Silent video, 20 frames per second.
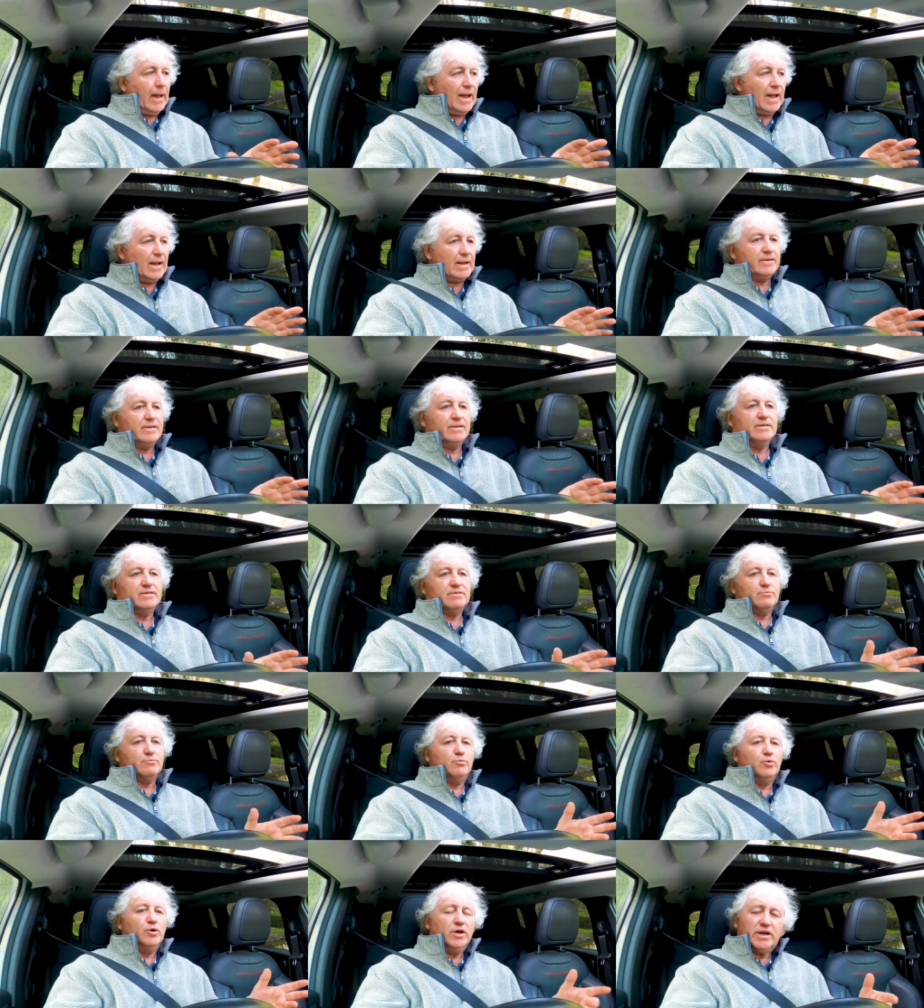And
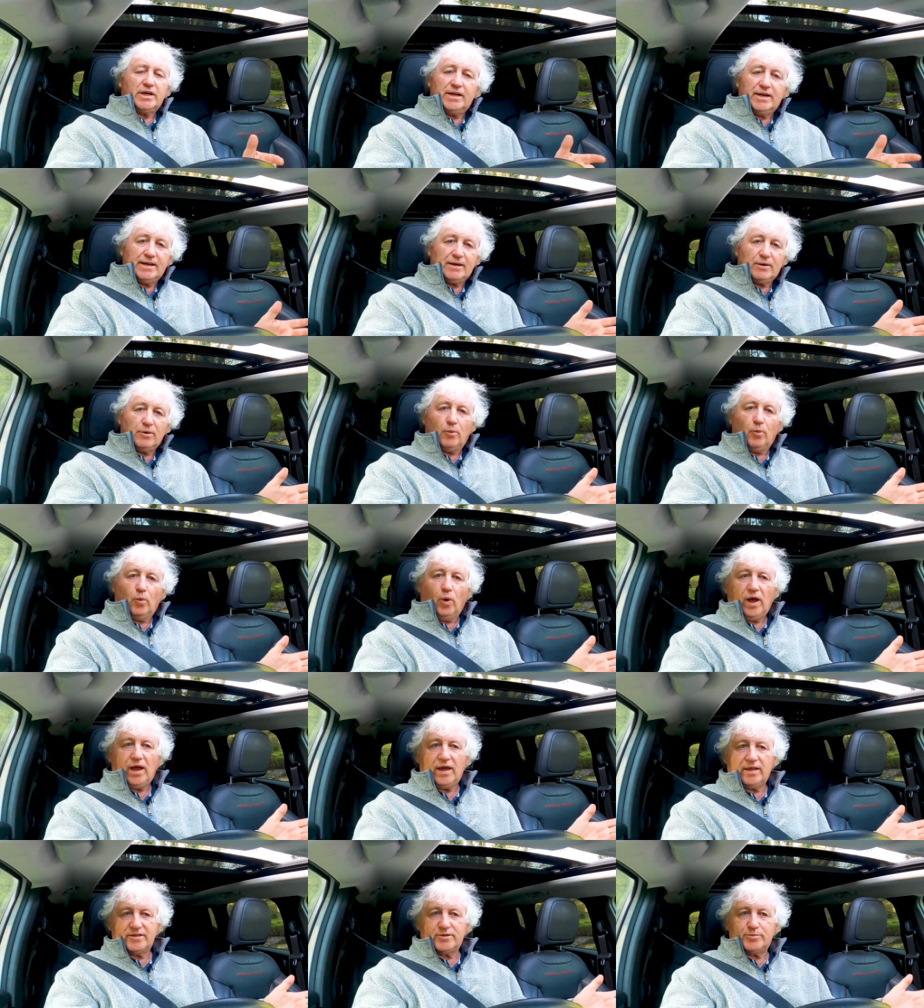working out
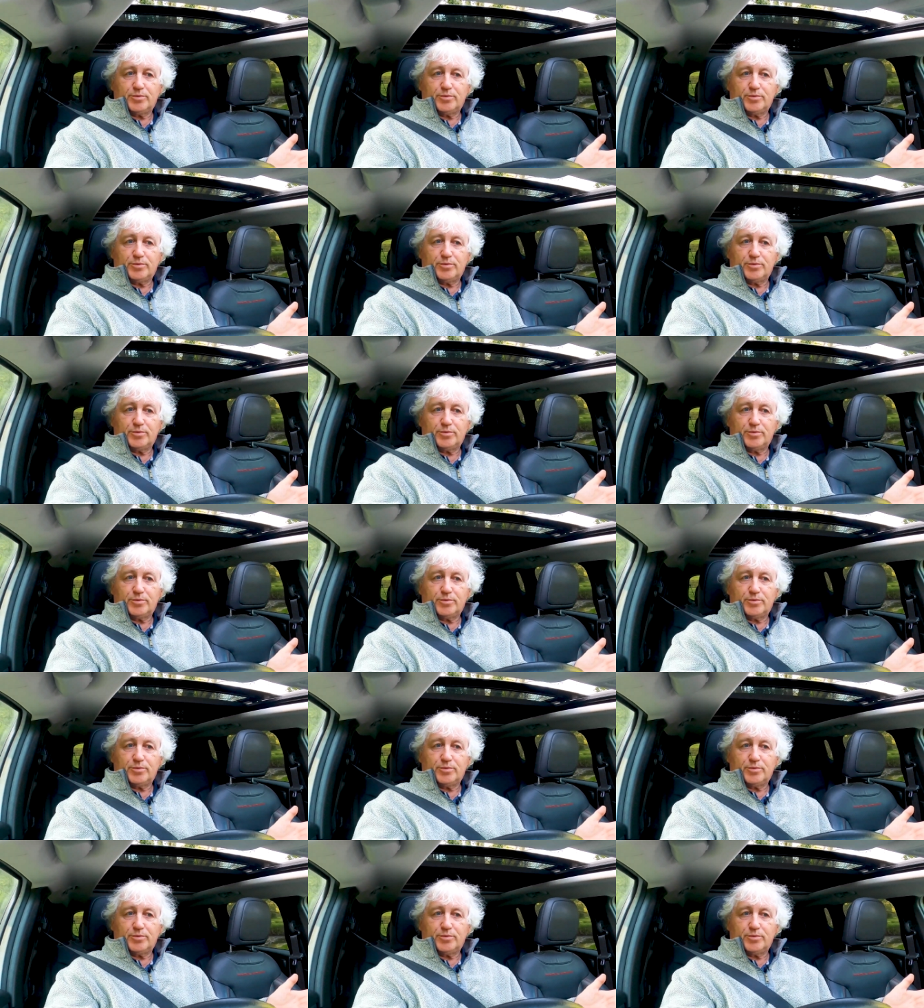where the